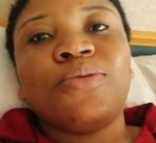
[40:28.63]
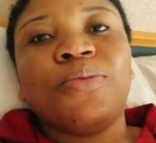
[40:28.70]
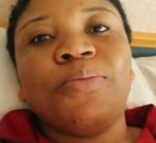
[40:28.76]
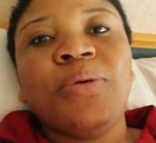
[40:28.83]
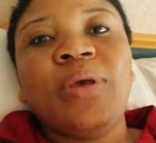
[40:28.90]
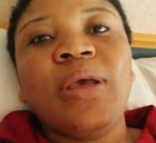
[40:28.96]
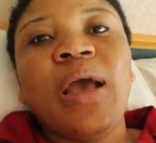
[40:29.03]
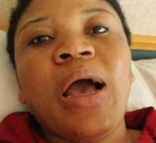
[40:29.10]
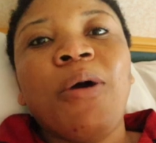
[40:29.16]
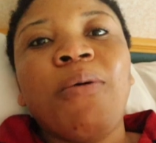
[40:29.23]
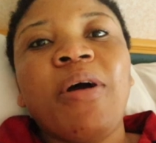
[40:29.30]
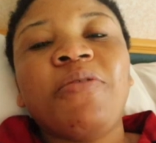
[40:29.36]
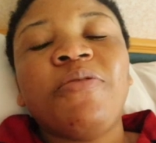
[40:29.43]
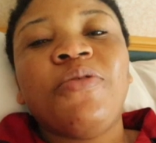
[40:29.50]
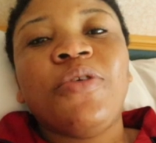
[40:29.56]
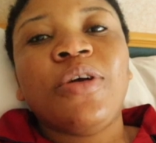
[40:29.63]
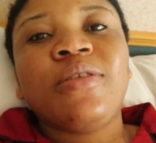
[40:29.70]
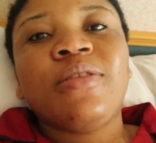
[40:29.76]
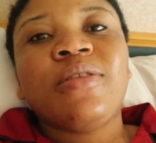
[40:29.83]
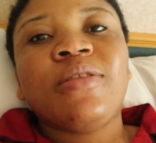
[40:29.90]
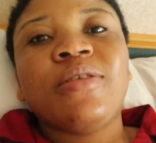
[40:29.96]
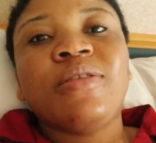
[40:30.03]
to be our
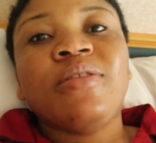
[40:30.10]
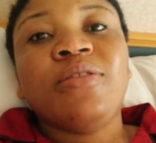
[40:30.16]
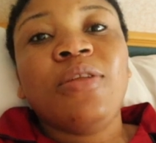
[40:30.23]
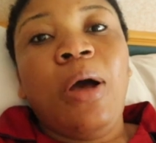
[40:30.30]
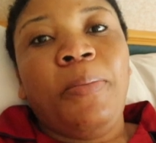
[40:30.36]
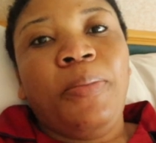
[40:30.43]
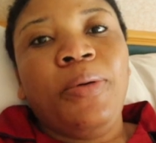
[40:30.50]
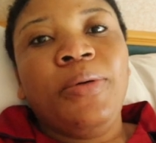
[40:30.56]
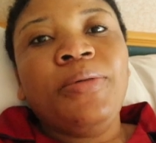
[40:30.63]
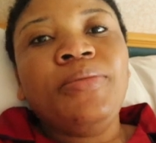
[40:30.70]
first stop